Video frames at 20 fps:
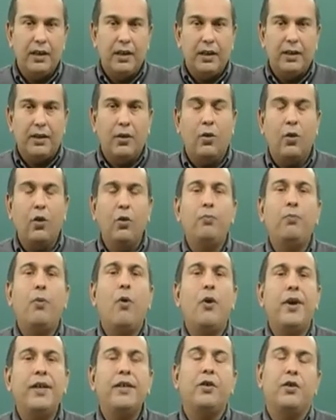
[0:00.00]
The whole
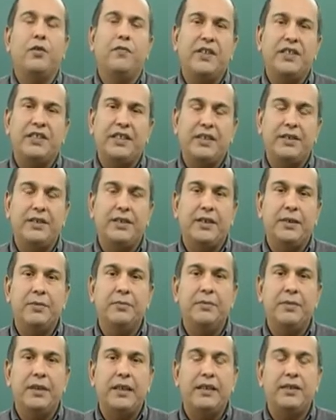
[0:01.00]
point of a
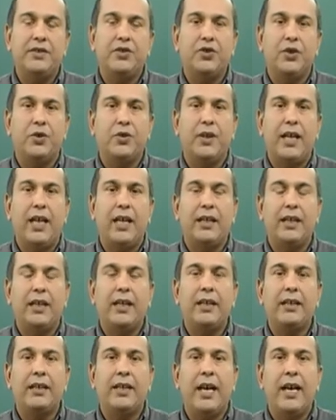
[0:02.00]
system is so that
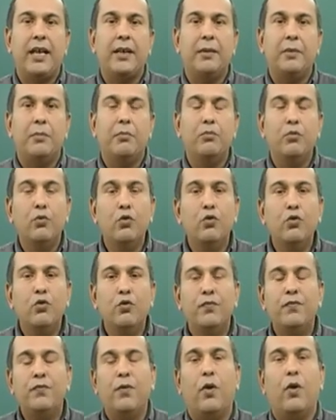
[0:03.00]
it can
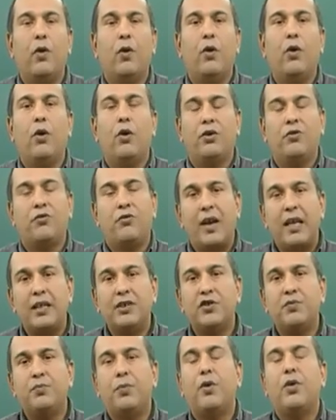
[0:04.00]
move or
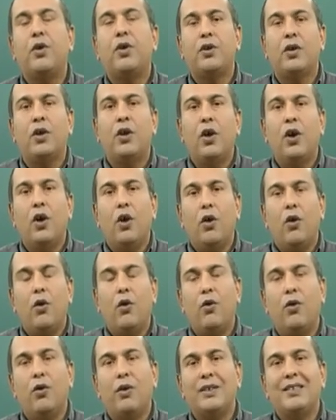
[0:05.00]
transport
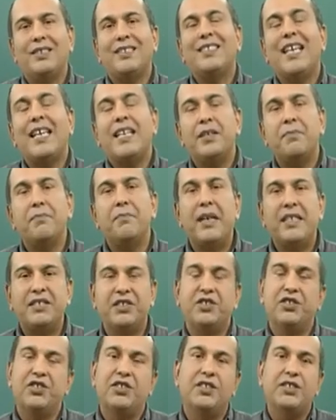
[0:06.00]
or send
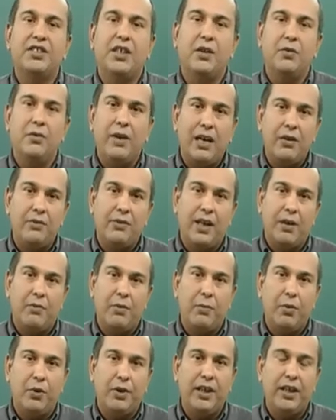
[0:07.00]
messages around our
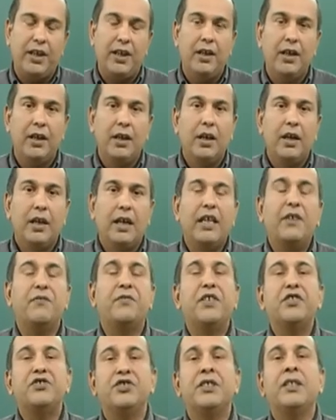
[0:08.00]
body
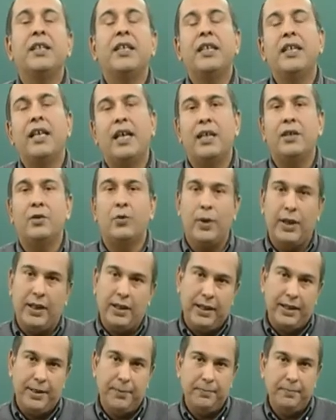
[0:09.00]
efficiently and
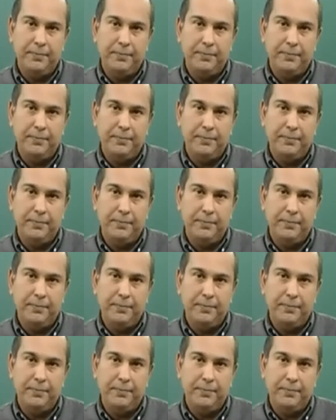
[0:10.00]
quickly.